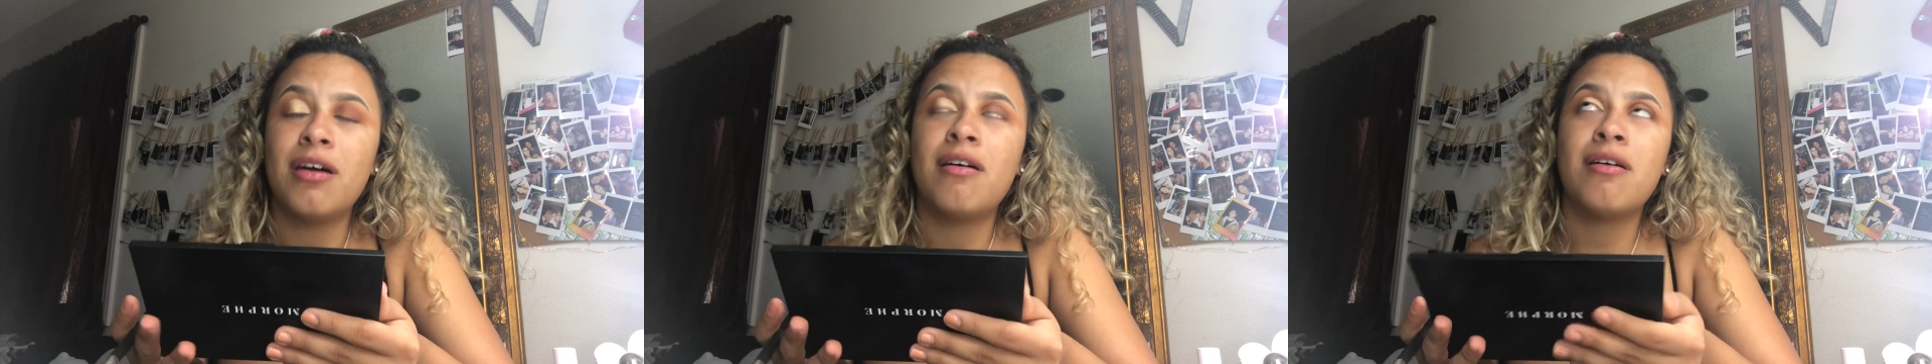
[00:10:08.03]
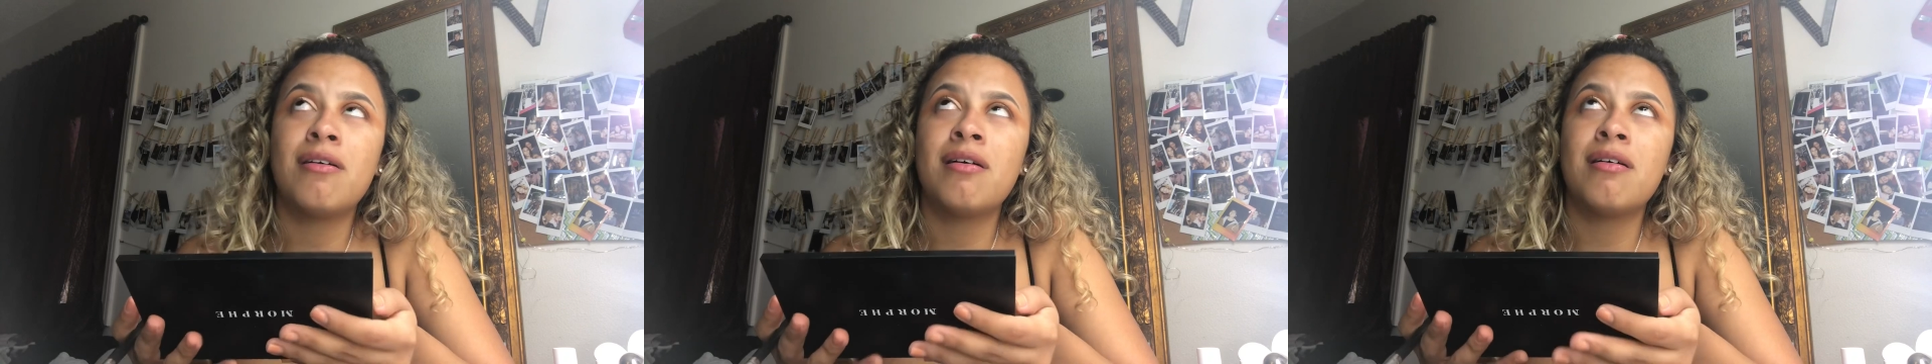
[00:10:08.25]

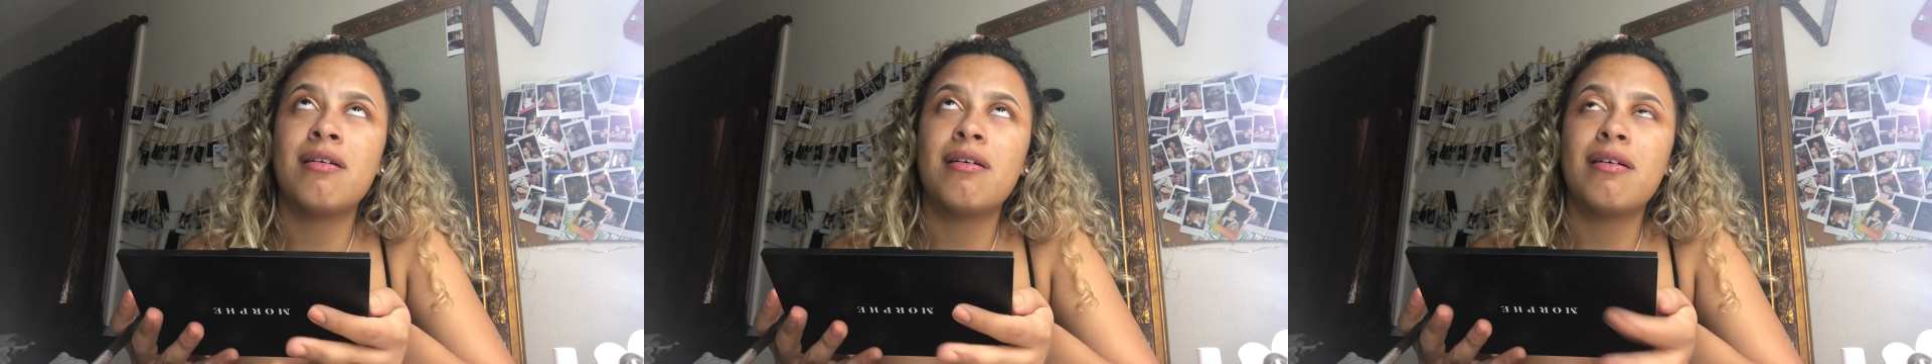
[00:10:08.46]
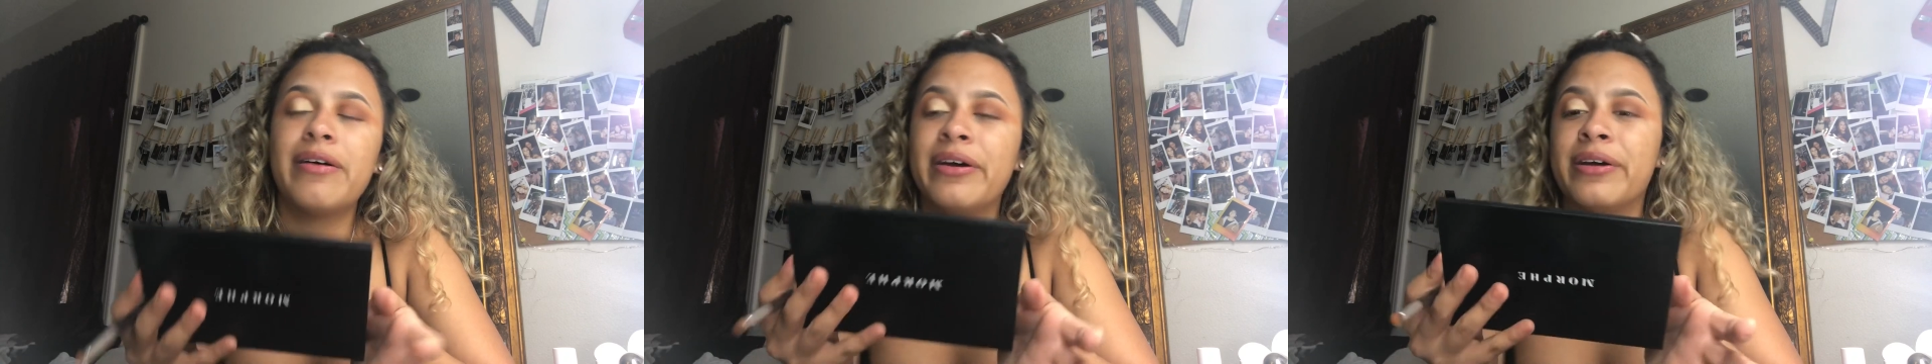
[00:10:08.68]

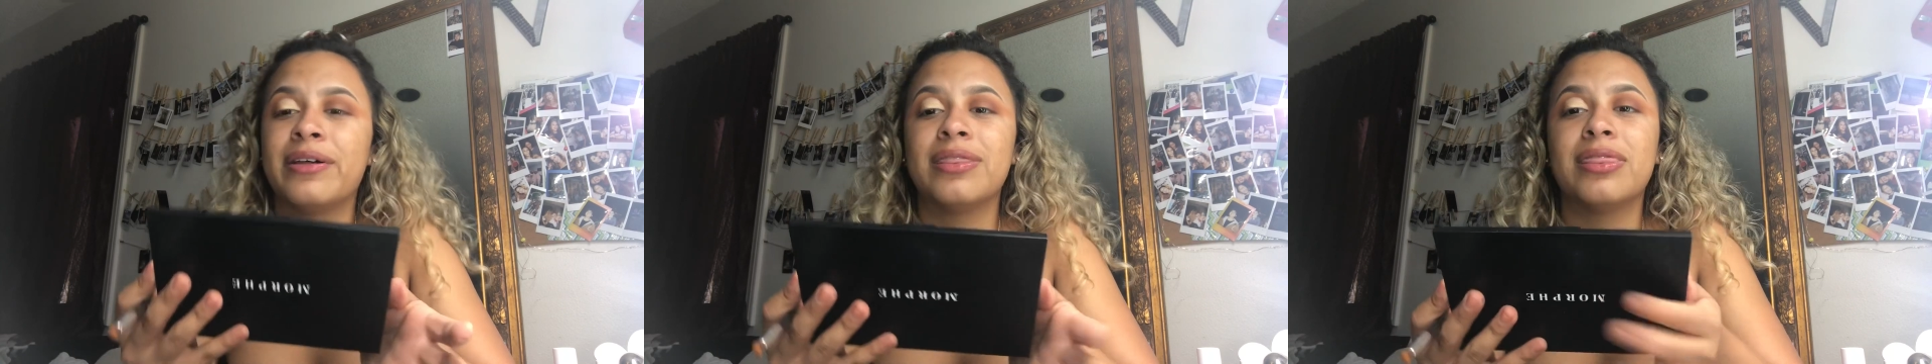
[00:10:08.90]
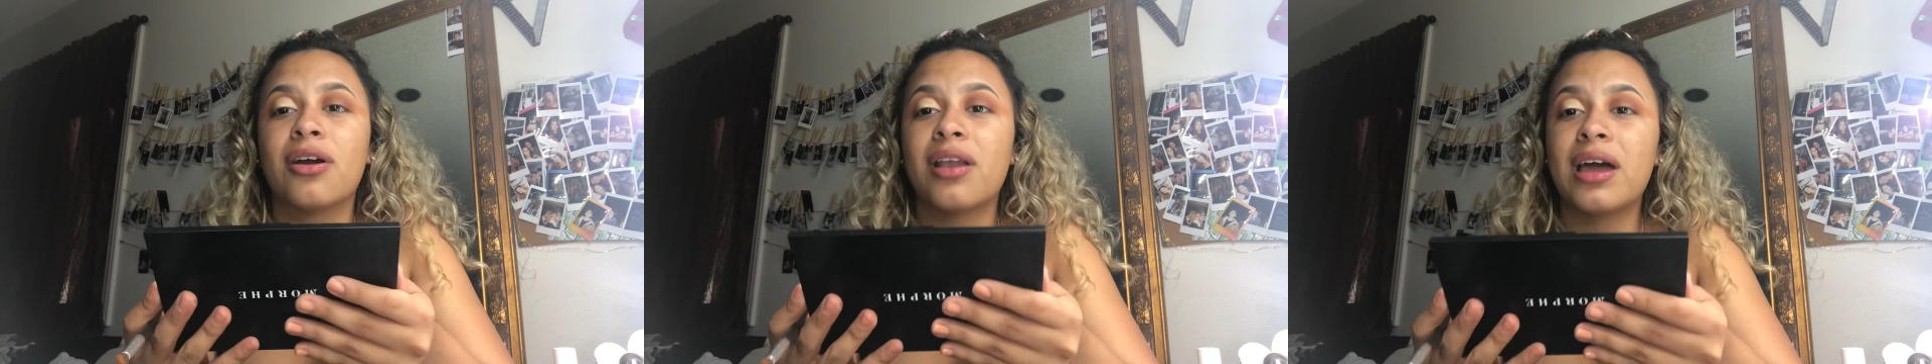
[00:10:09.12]
oh,
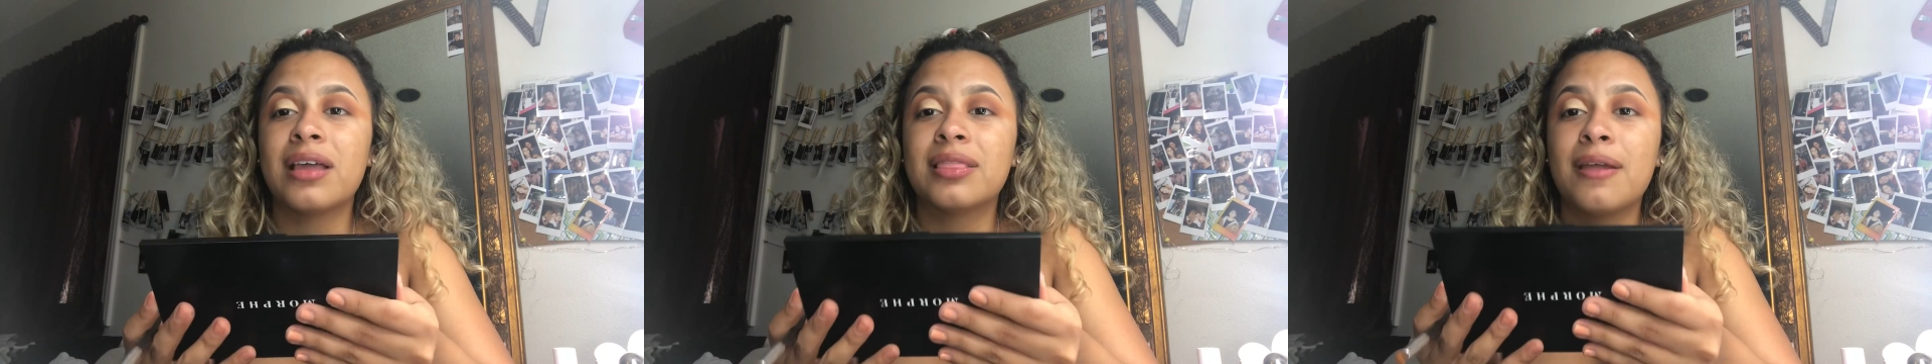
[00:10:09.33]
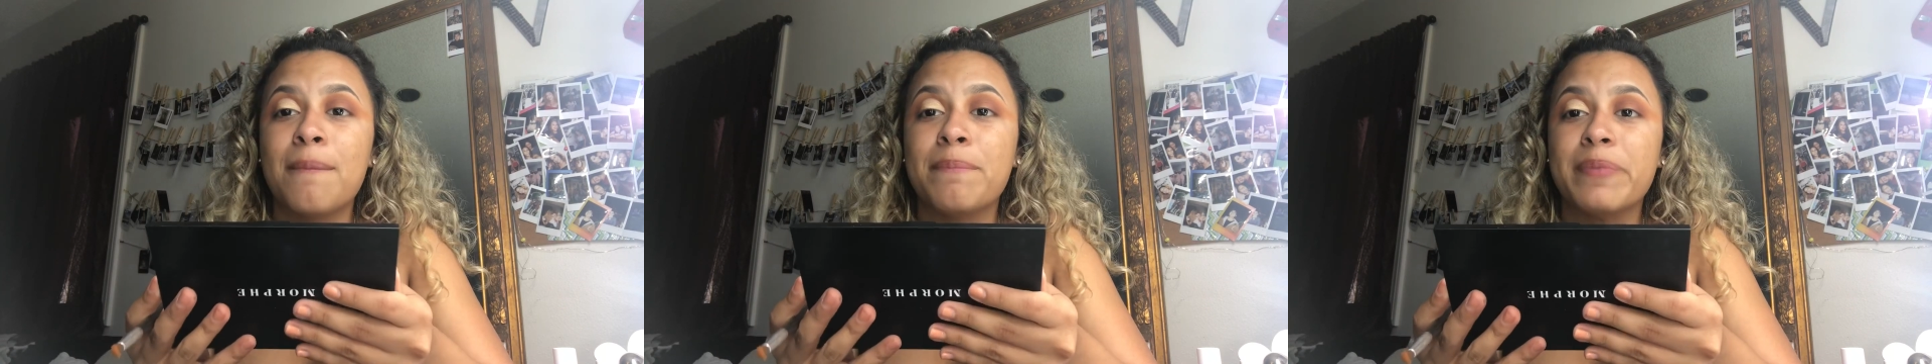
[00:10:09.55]
they're
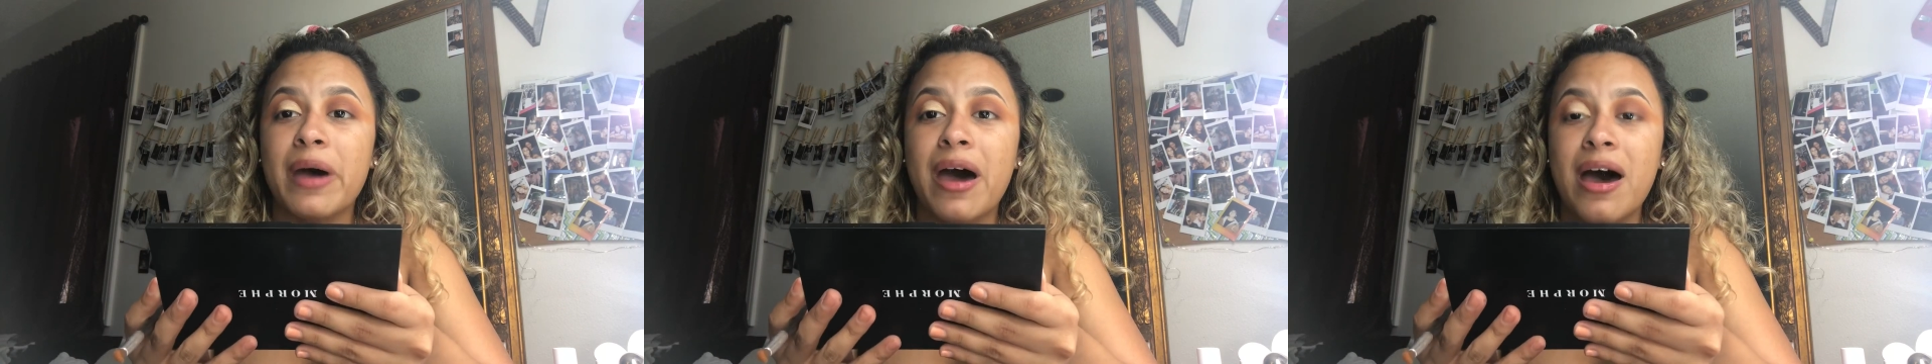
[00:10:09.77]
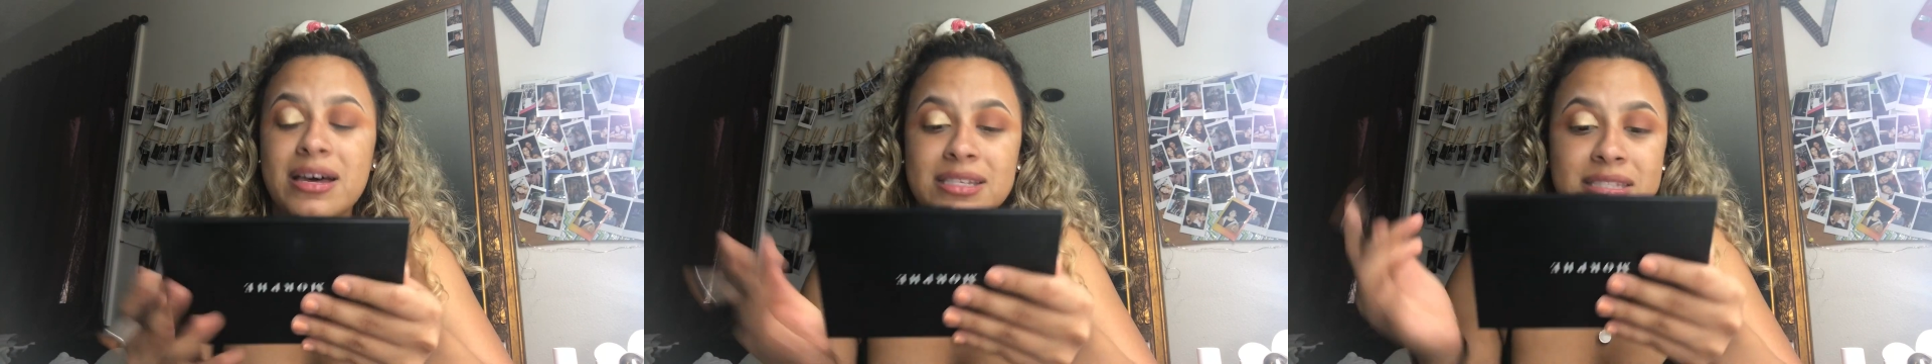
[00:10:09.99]
like the
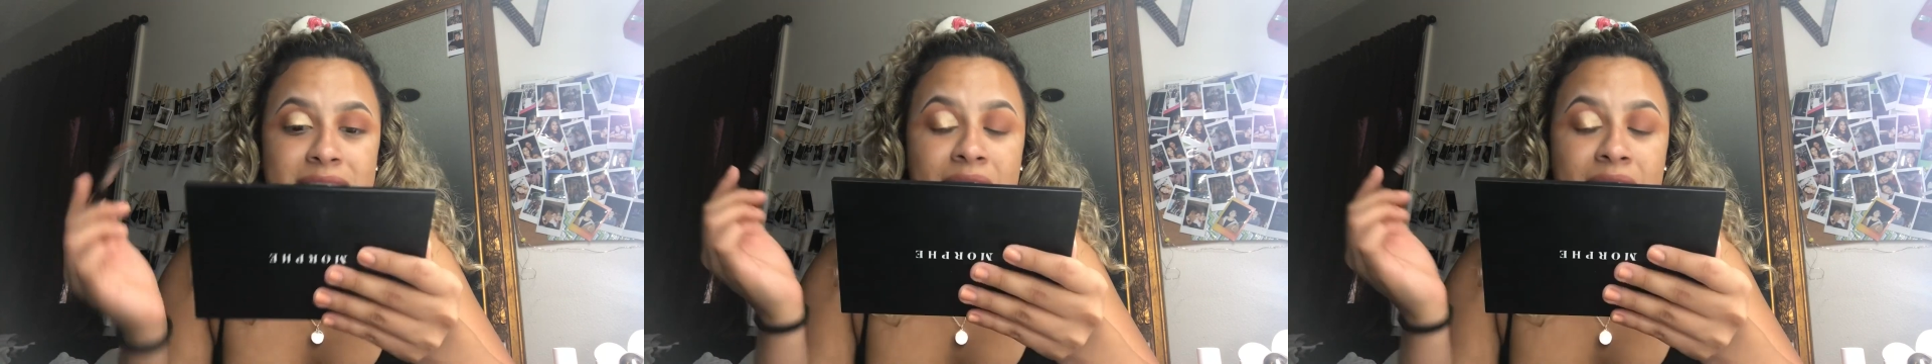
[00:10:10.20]
best.